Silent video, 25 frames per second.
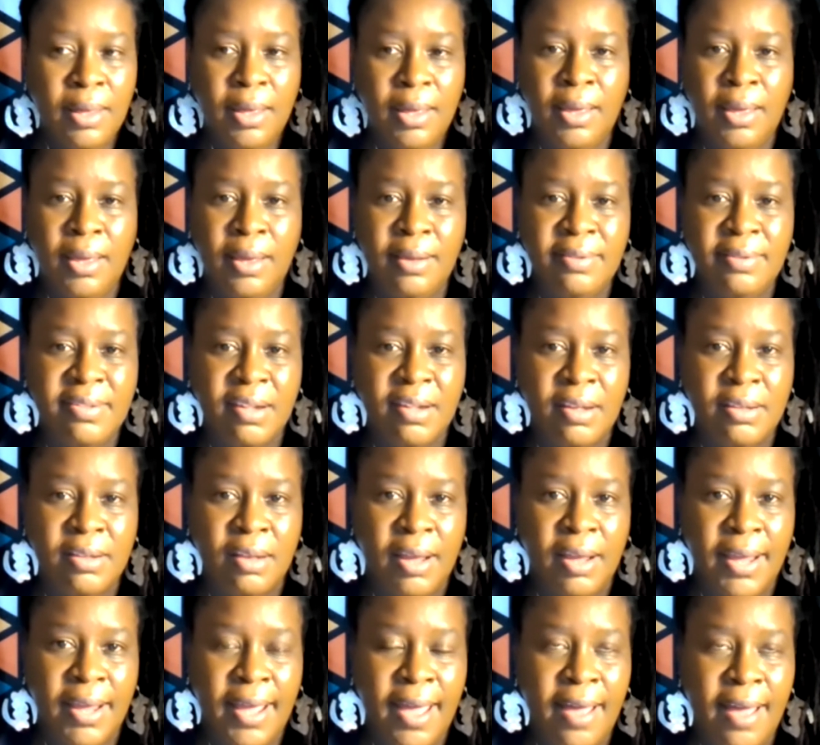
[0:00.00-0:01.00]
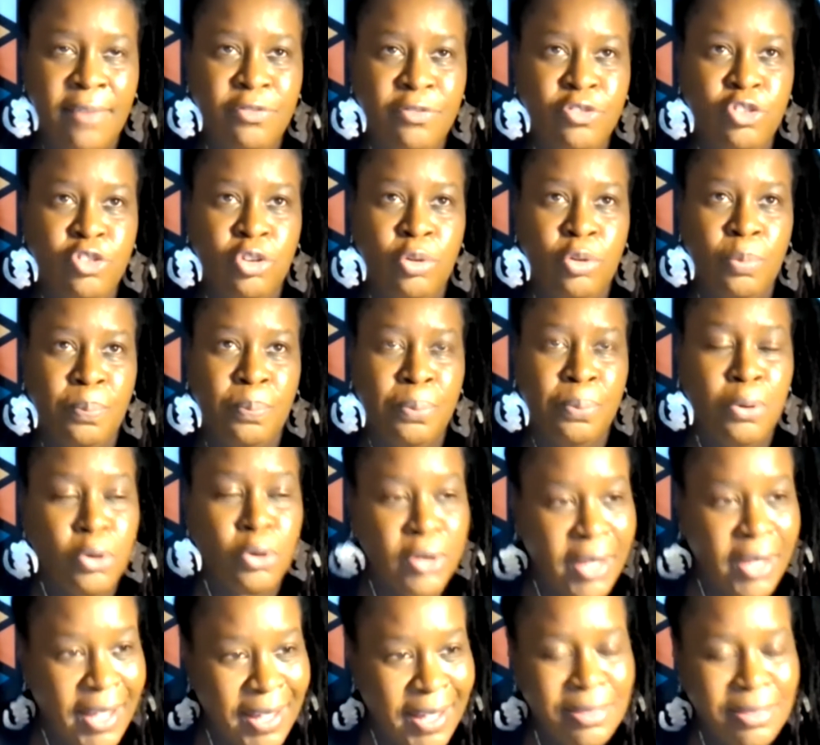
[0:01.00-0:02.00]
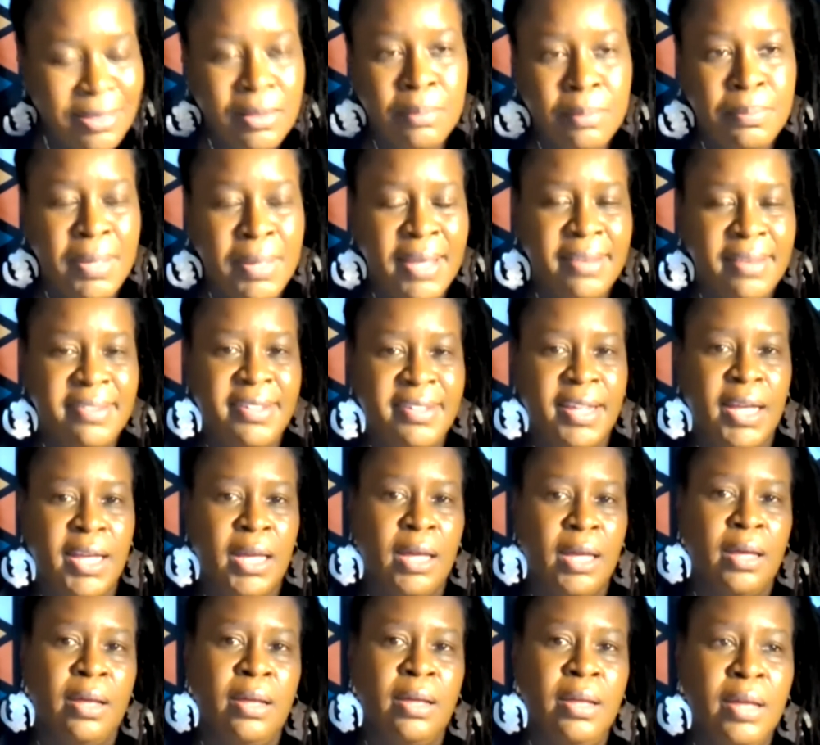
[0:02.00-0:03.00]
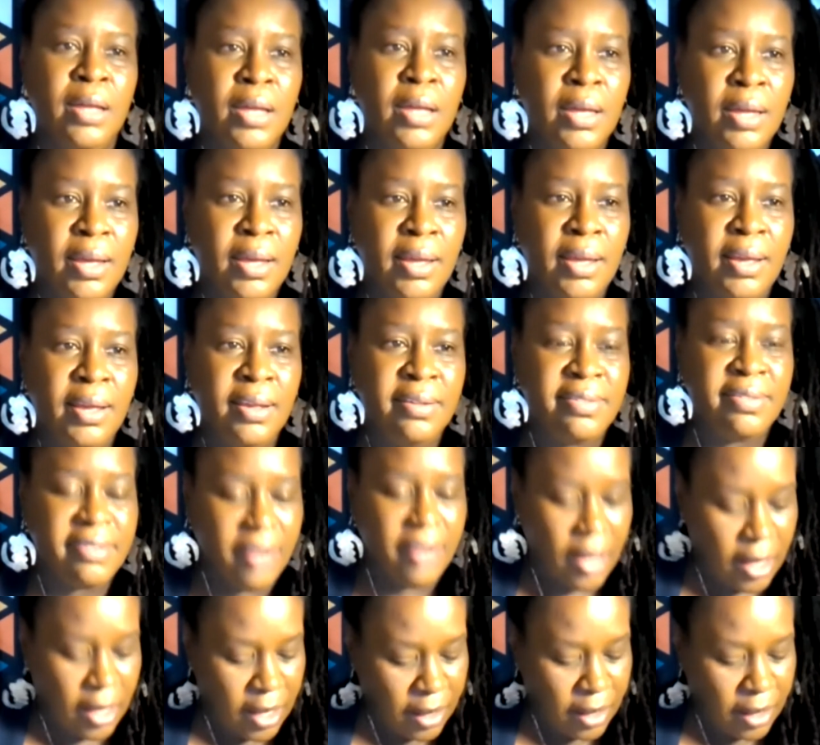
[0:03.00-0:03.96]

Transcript: is, and I have to put it in the mix here, is